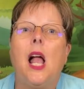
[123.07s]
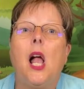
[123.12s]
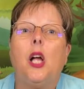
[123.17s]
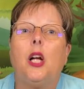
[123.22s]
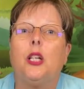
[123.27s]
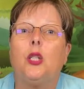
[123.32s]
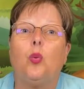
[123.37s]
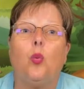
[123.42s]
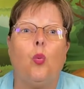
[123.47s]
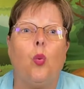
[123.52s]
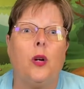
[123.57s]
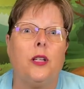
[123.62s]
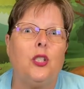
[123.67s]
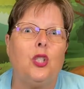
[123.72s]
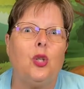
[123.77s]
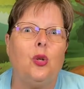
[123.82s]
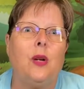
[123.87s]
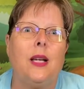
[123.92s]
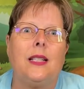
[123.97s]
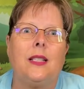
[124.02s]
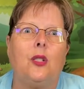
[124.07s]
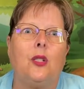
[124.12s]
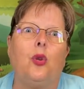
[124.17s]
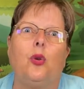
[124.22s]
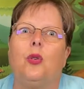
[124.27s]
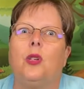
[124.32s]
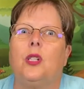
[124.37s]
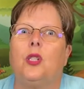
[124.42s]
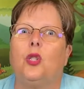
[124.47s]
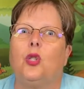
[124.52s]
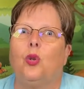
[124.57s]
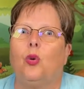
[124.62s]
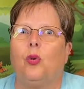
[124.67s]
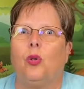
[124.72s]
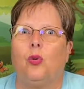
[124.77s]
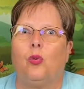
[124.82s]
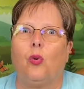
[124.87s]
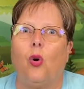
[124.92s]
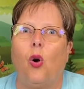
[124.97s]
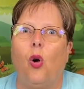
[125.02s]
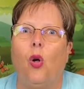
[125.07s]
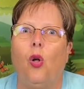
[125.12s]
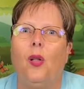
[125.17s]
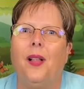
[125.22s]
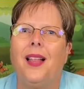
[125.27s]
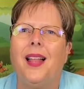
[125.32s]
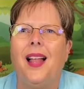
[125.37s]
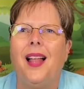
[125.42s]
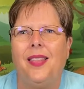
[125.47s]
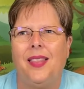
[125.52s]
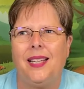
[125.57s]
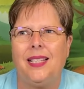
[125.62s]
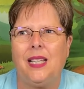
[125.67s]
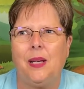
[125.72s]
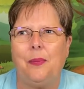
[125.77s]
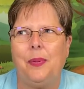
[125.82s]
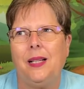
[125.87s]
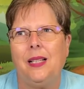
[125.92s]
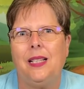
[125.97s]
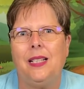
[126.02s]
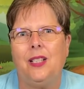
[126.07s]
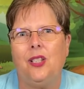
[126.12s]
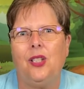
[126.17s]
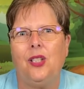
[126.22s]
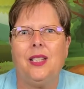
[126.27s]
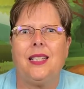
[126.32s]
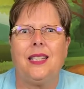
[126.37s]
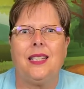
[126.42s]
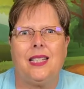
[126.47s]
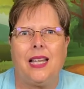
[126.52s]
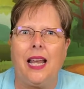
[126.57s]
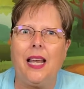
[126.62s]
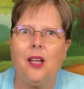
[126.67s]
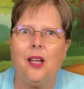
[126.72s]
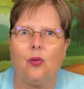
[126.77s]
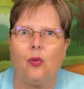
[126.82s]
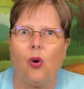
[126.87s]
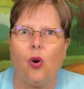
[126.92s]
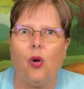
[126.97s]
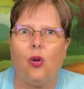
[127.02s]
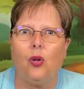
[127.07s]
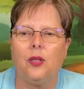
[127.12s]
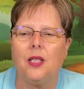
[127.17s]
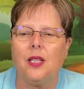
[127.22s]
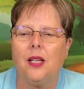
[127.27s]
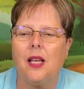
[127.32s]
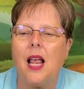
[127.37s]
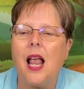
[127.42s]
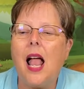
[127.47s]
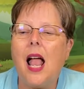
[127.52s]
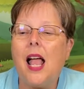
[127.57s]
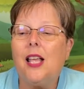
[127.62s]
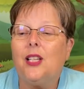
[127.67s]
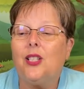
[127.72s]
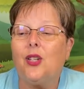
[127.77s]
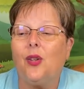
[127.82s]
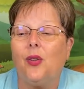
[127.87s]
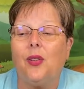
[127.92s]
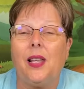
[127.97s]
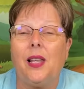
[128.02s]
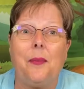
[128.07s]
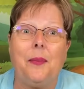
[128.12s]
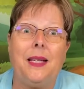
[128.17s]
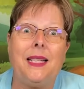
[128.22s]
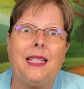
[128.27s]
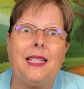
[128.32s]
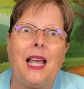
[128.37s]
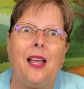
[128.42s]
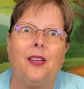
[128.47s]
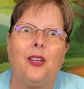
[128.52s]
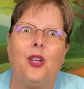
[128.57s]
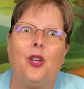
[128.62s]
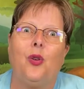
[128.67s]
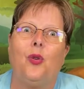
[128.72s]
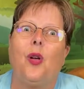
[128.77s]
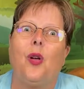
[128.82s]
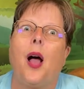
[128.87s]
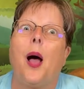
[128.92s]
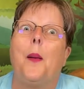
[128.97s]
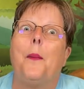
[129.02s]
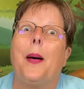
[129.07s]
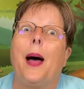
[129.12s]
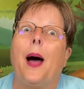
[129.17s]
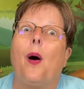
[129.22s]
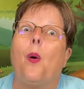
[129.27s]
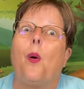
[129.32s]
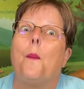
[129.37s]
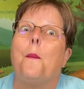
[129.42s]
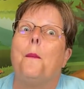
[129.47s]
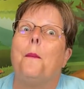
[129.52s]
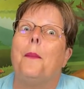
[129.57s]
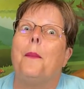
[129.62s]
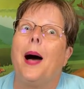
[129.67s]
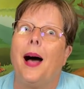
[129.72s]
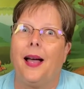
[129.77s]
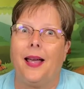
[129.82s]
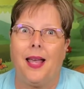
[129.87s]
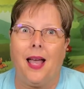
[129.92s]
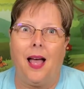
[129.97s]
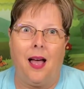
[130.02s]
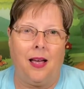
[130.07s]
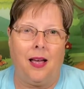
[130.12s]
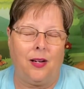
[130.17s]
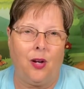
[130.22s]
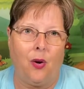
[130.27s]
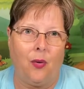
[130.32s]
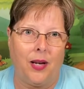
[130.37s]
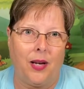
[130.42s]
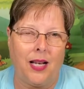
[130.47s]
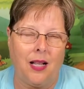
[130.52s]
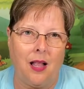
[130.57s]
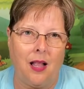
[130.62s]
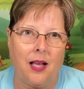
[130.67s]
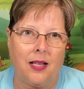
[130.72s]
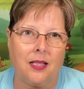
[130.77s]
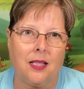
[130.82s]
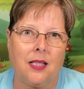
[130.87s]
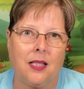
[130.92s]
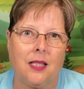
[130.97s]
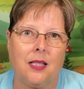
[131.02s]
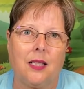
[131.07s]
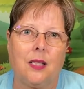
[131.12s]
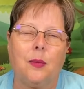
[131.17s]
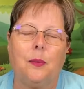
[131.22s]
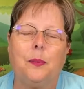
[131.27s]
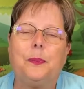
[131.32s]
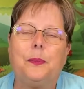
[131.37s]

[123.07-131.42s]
because once you get students to enroll, they typically just stay enrolled. So let me tell you about my ongoing classes.